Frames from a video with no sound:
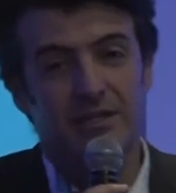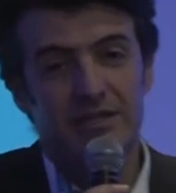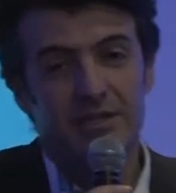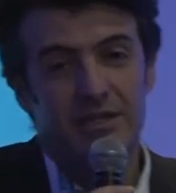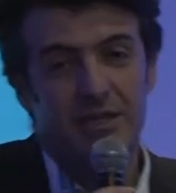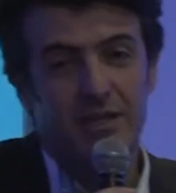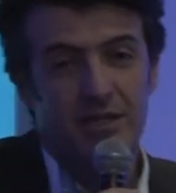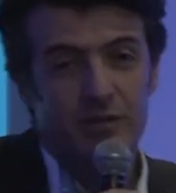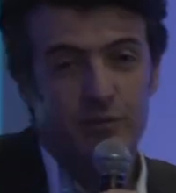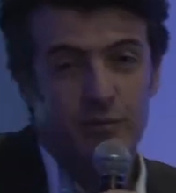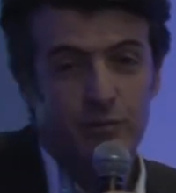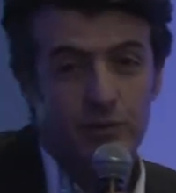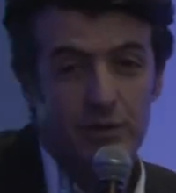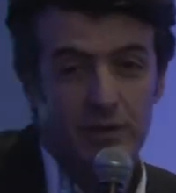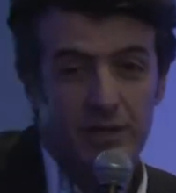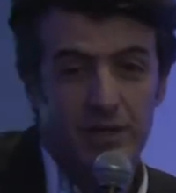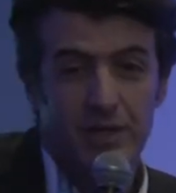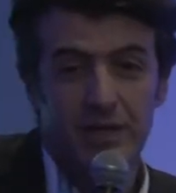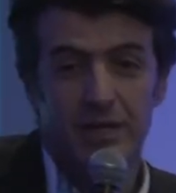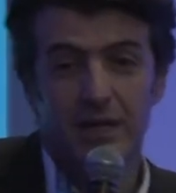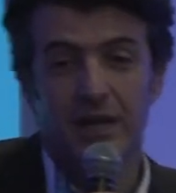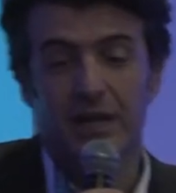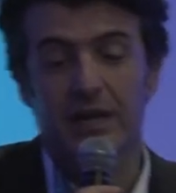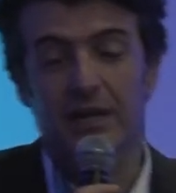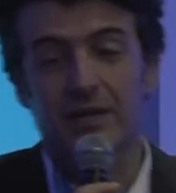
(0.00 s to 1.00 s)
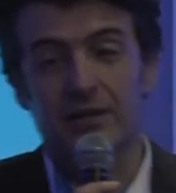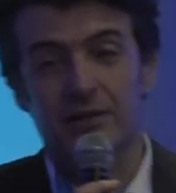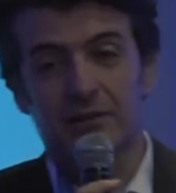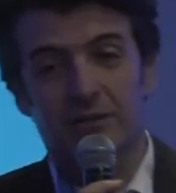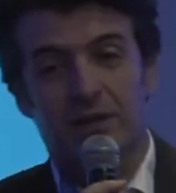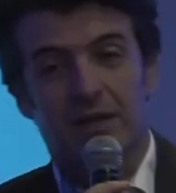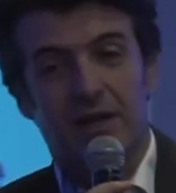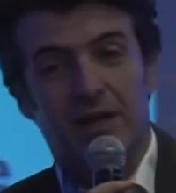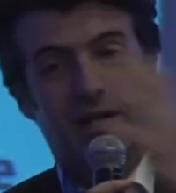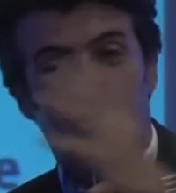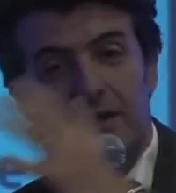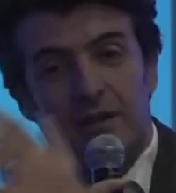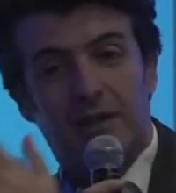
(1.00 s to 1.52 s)
start working
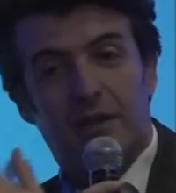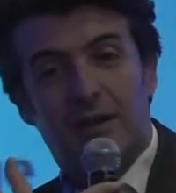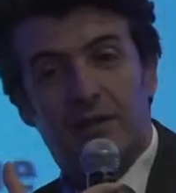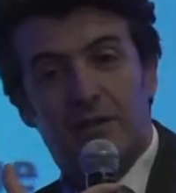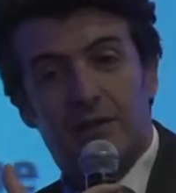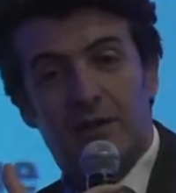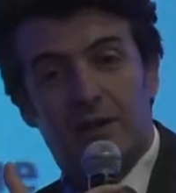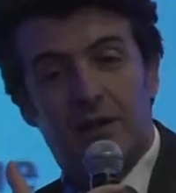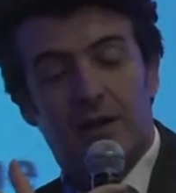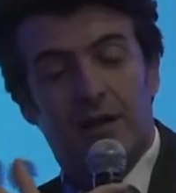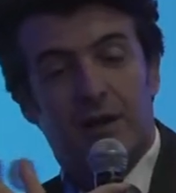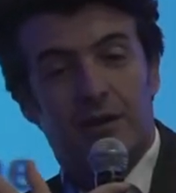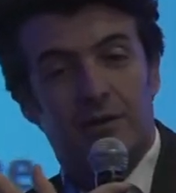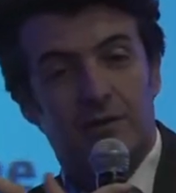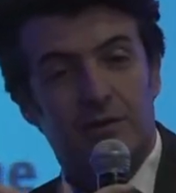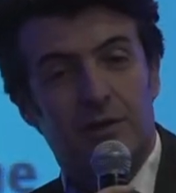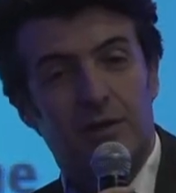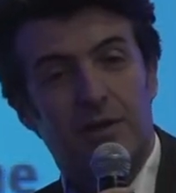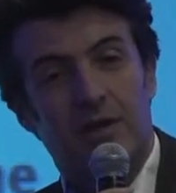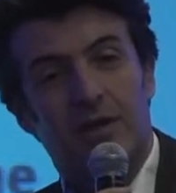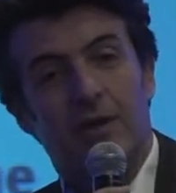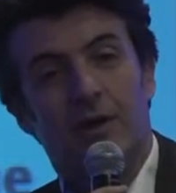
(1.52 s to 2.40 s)
entirely in the cloud.